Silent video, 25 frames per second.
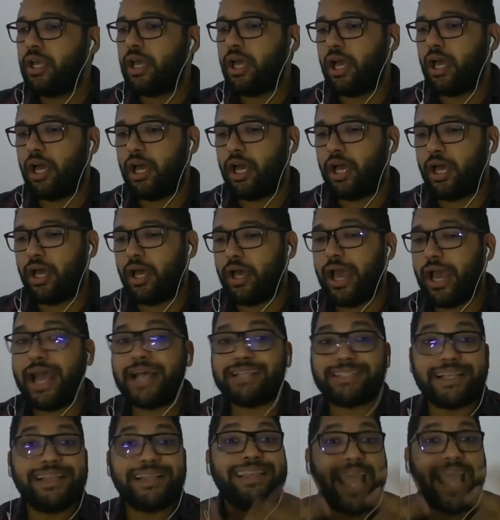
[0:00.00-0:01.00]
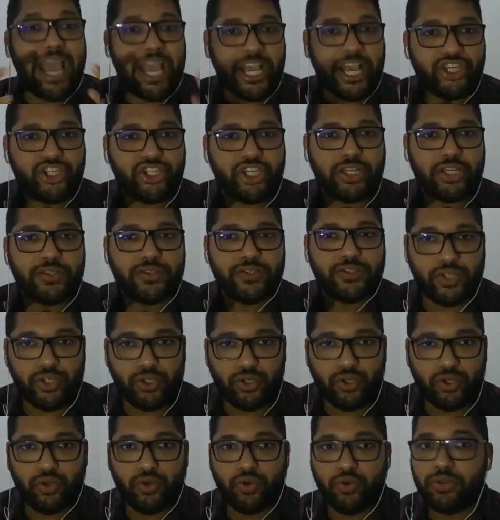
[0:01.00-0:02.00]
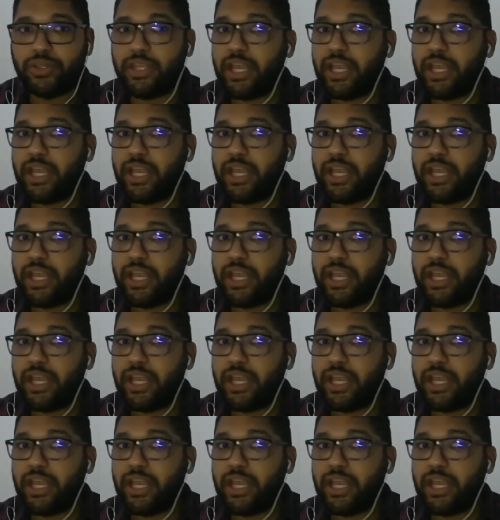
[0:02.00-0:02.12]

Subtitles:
As a nation too,